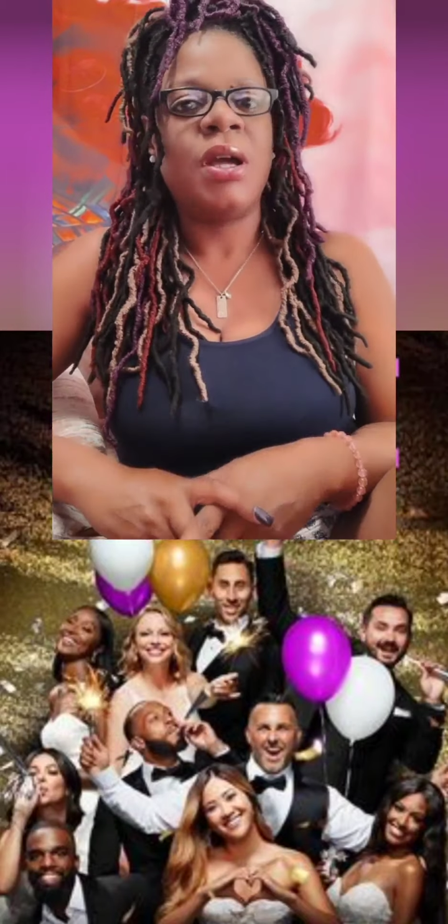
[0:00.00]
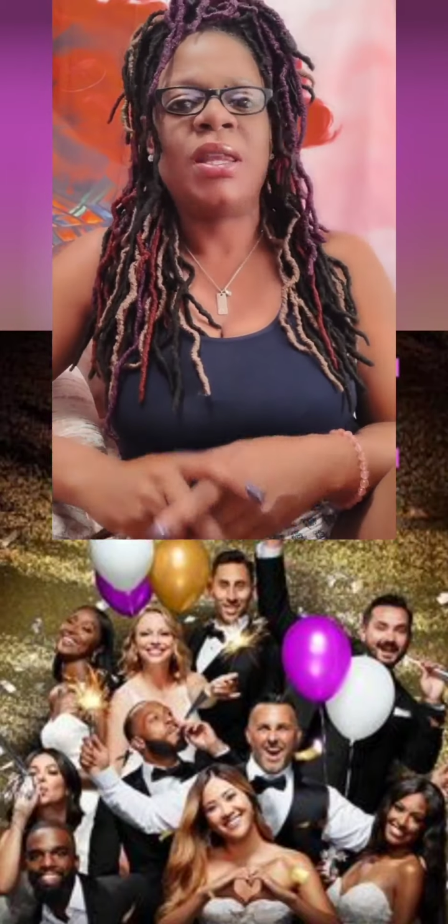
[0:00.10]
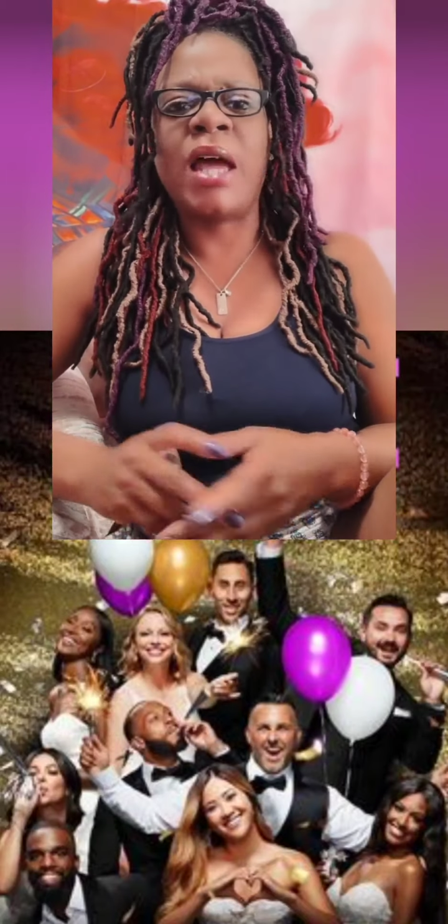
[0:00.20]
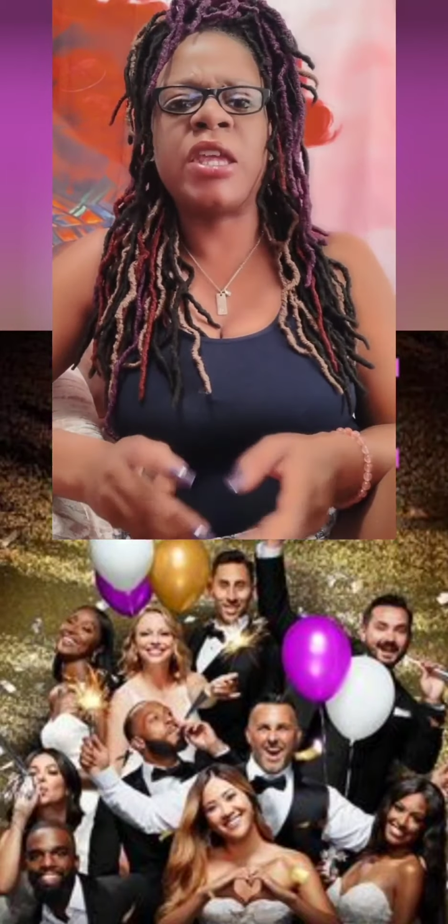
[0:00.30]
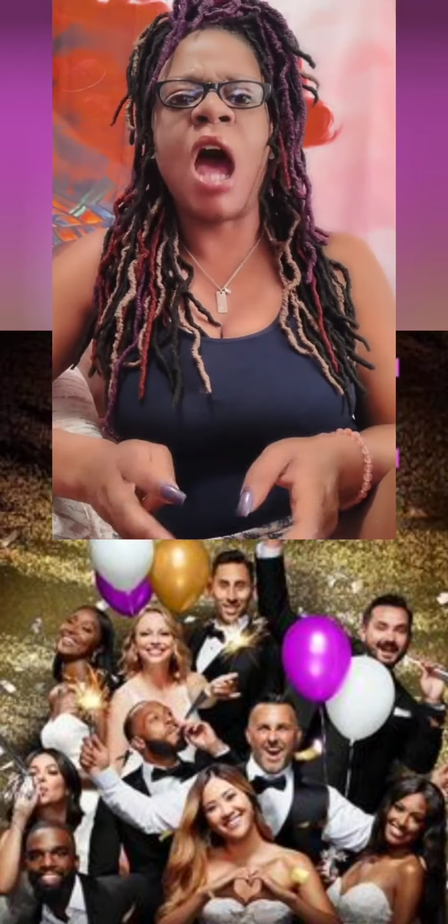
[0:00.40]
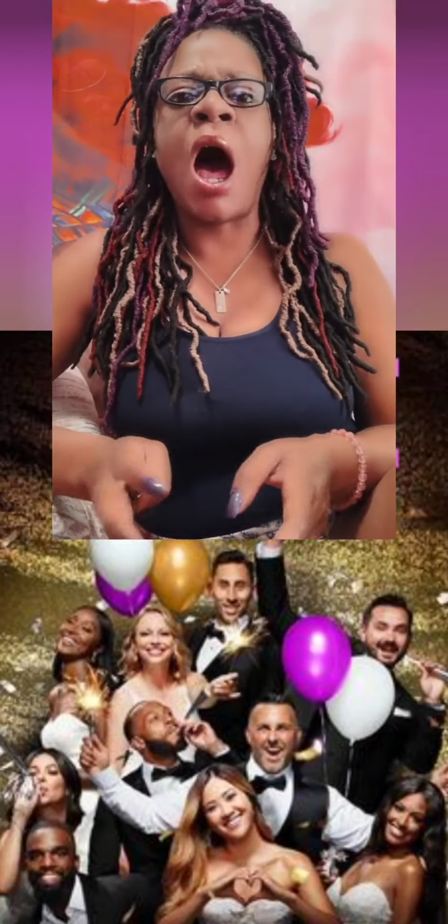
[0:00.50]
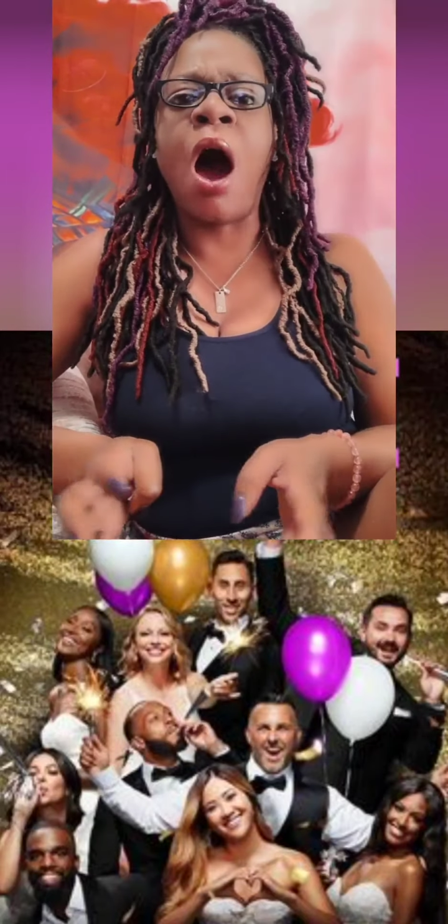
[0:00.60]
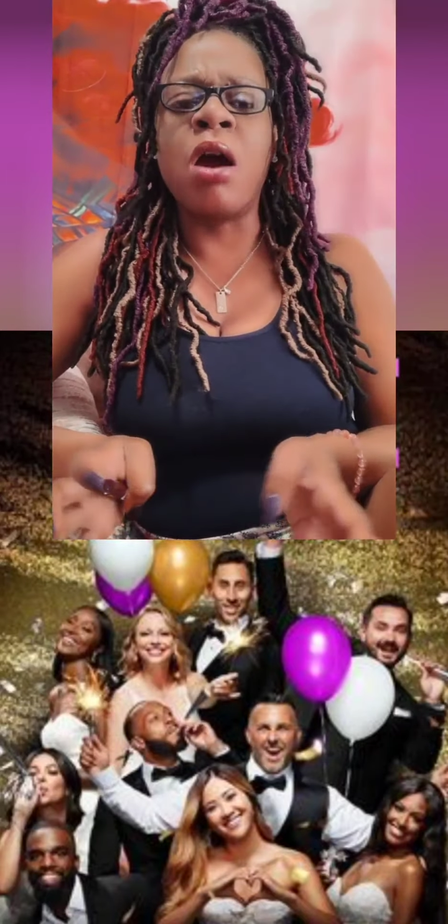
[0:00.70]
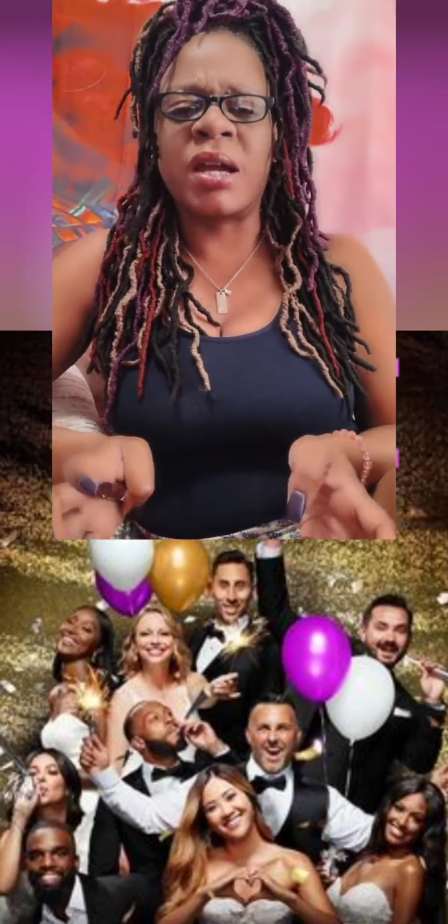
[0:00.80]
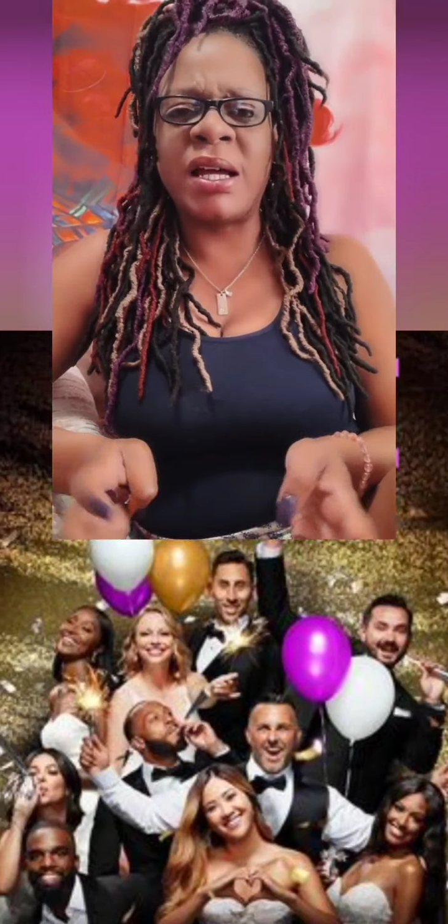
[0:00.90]
Like, y'all
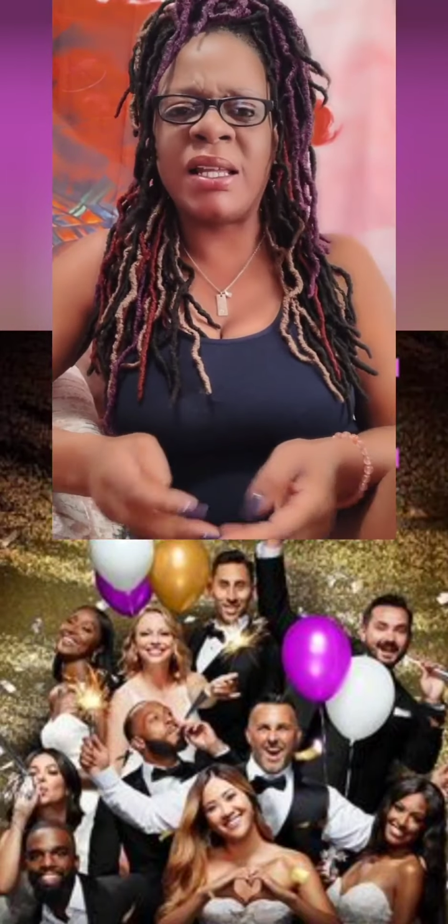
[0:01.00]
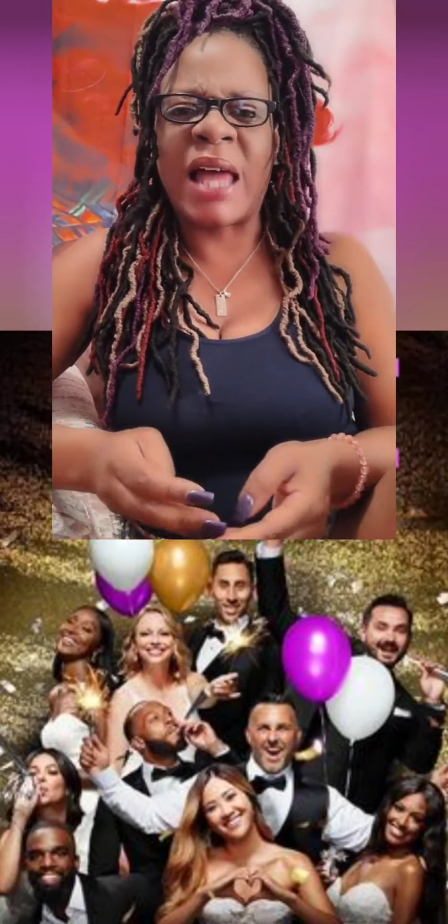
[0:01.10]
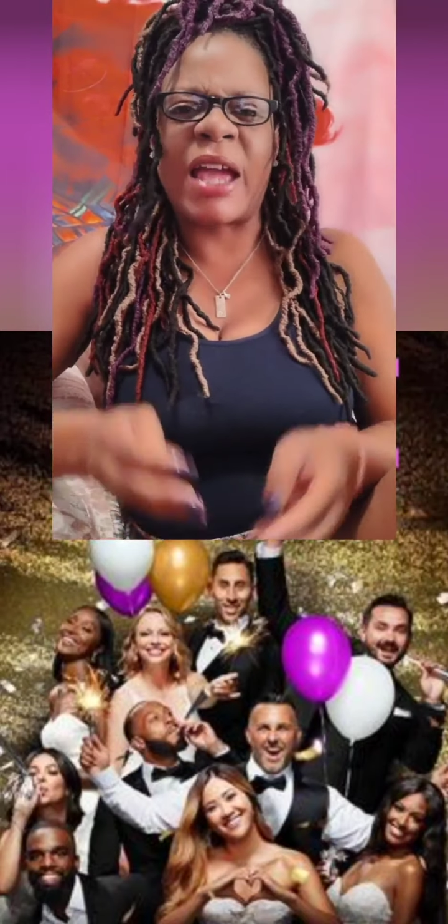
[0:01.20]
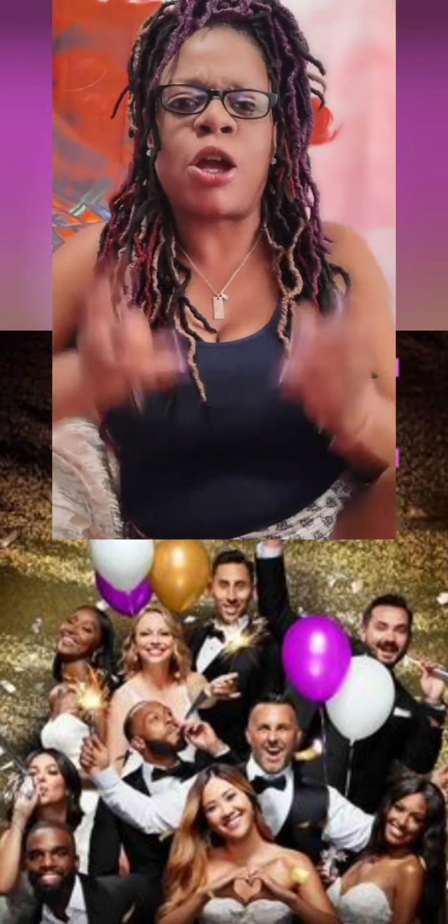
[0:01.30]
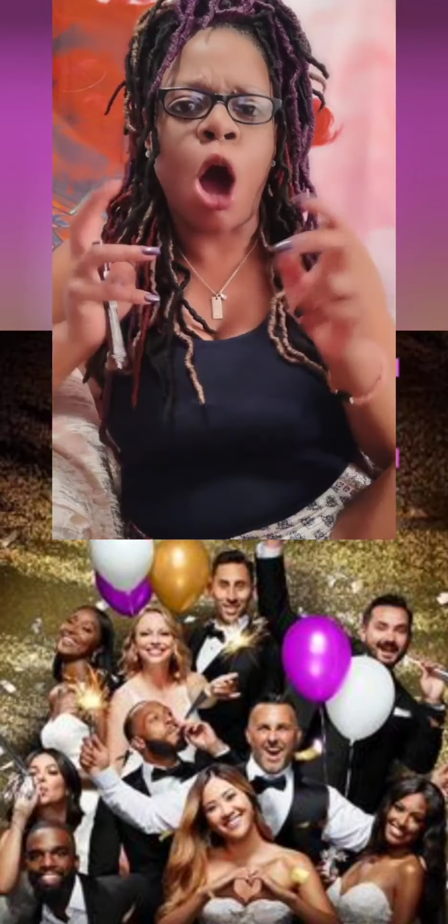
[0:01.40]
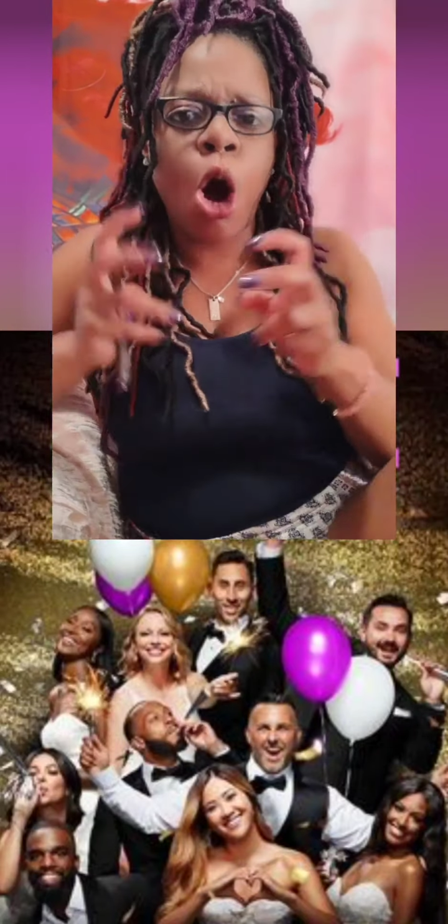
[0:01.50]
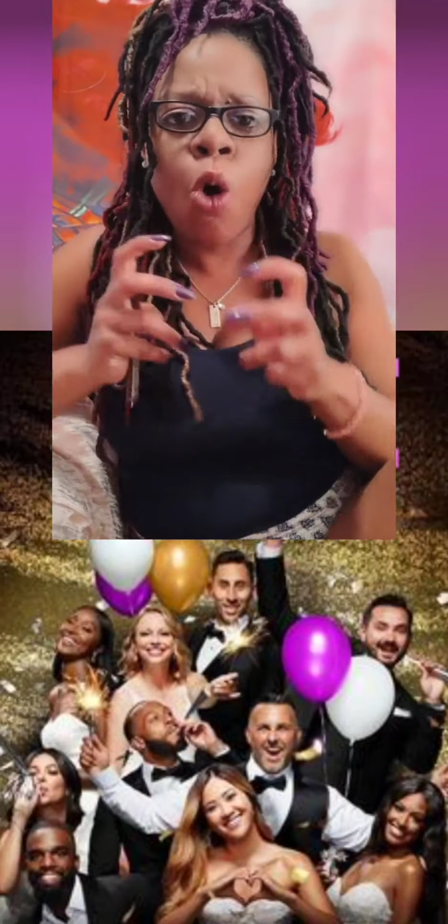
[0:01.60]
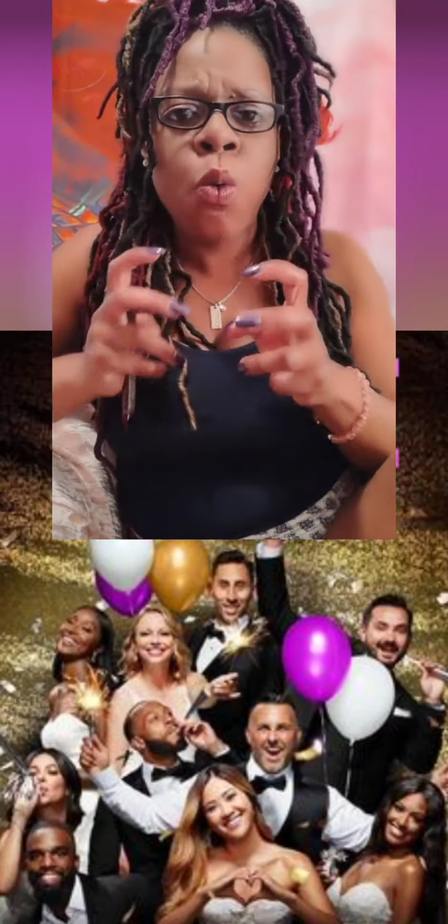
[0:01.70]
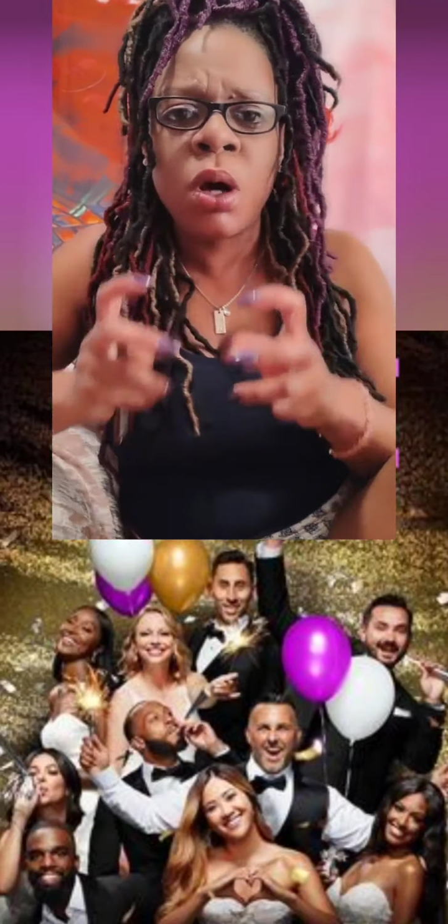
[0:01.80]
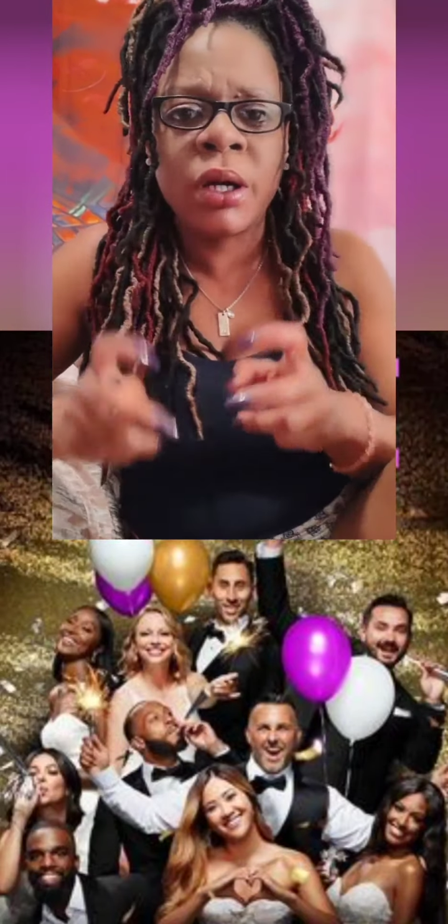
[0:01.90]
are good, like,
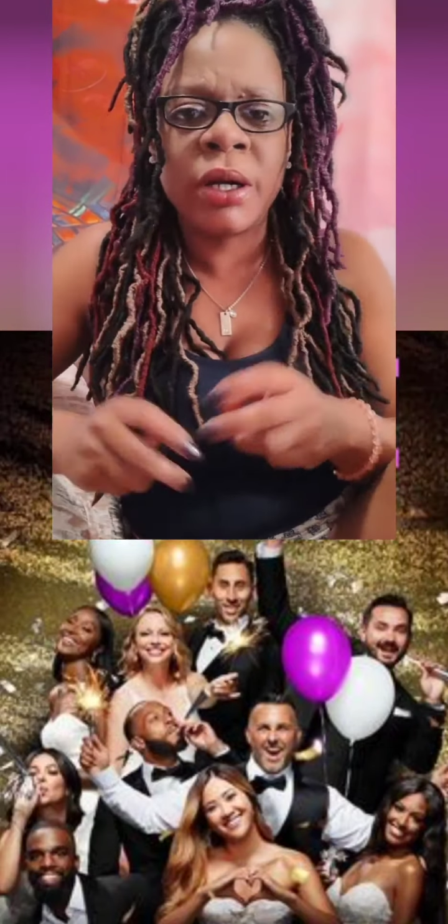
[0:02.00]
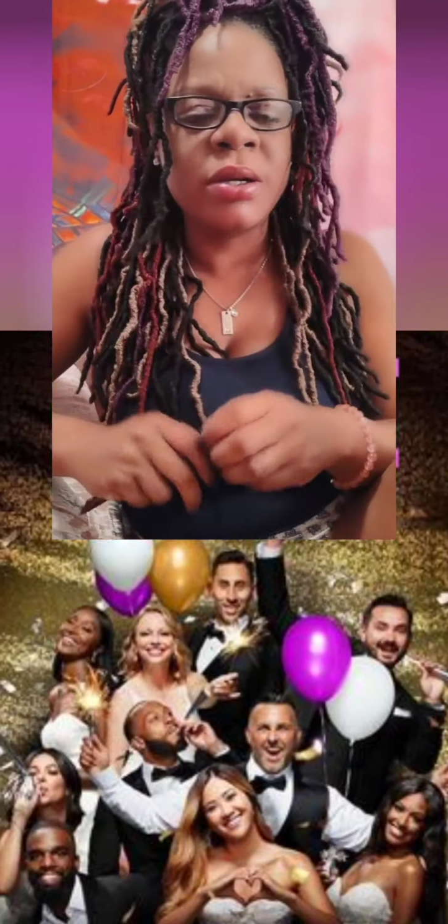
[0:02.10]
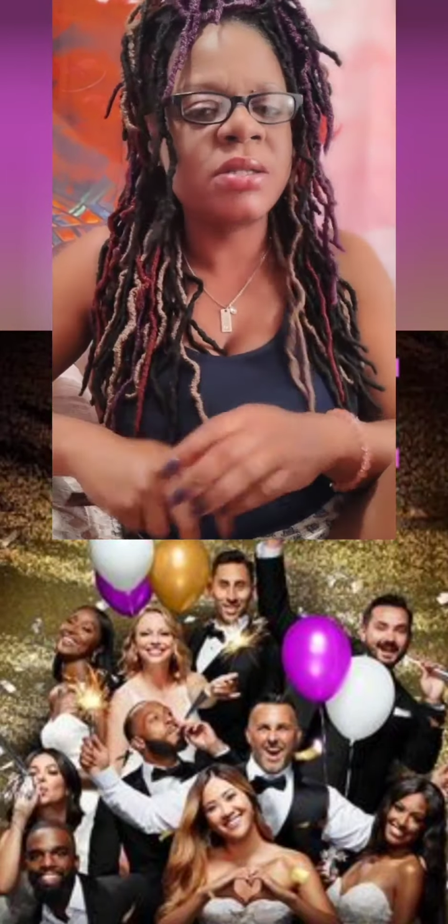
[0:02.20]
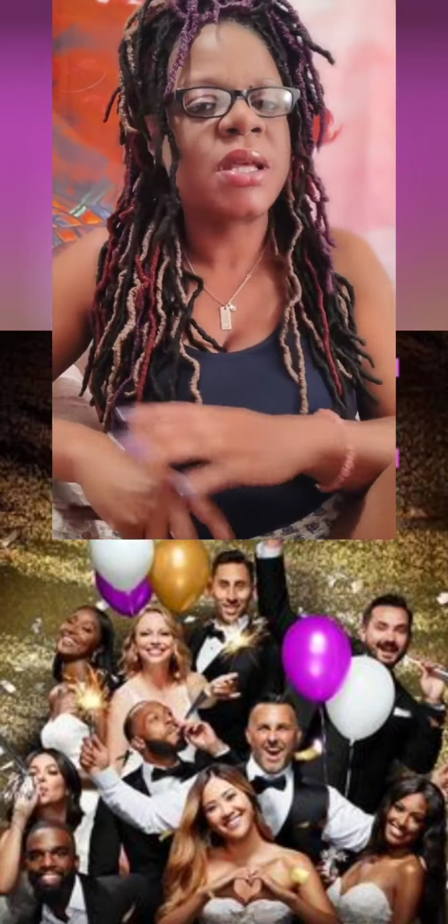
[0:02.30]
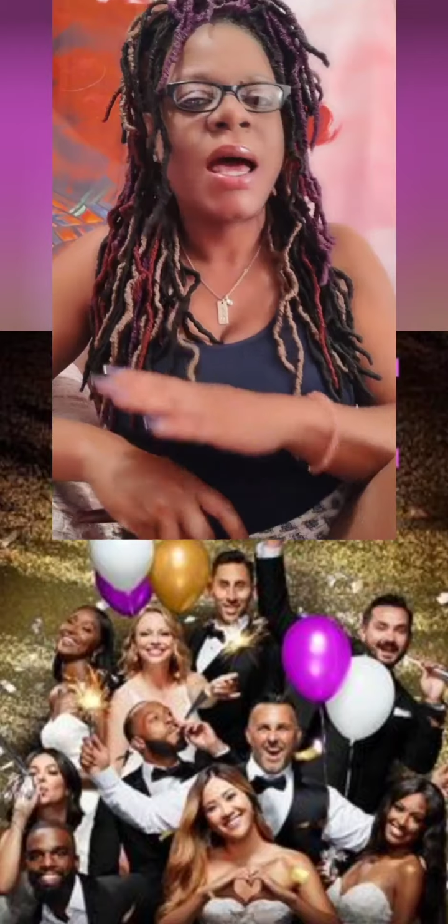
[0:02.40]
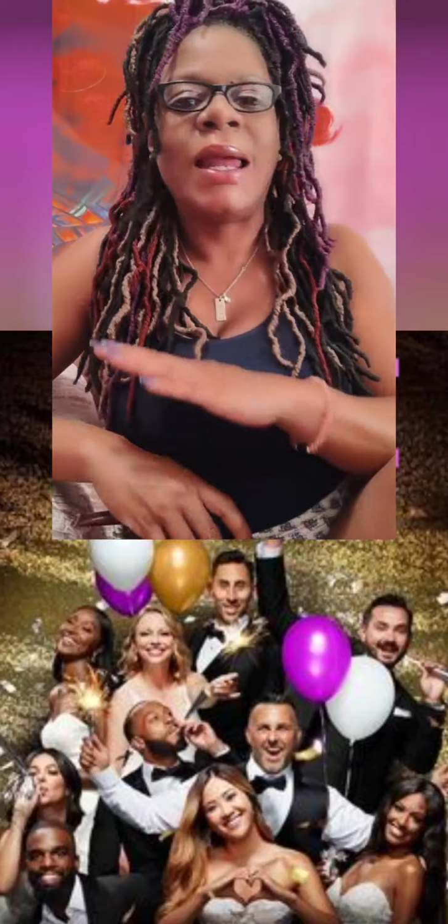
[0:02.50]
co-workers.